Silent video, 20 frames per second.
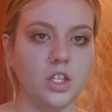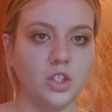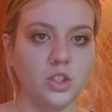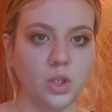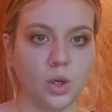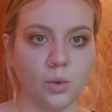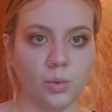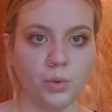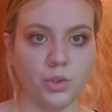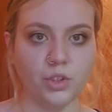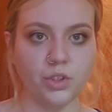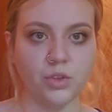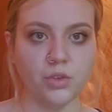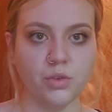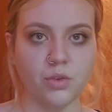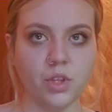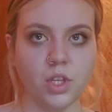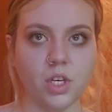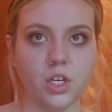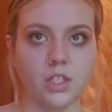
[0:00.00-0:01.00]
So we
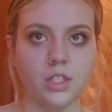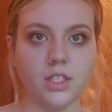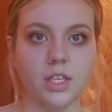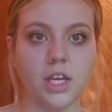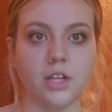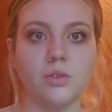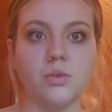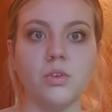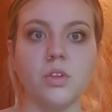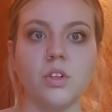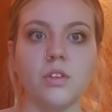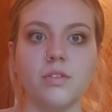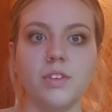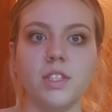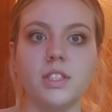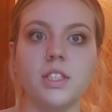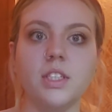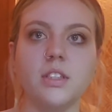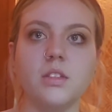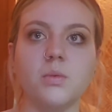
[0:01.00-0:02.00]
do the scheduled
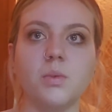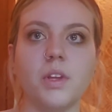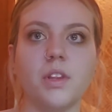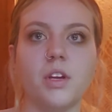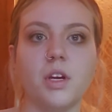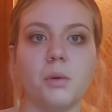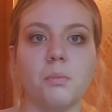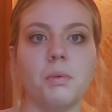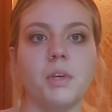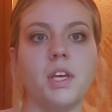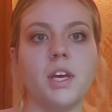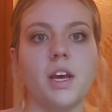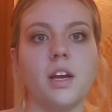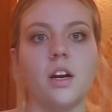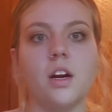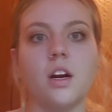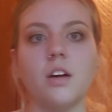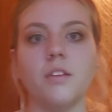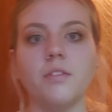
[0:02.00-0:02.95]
visits, whether it be at our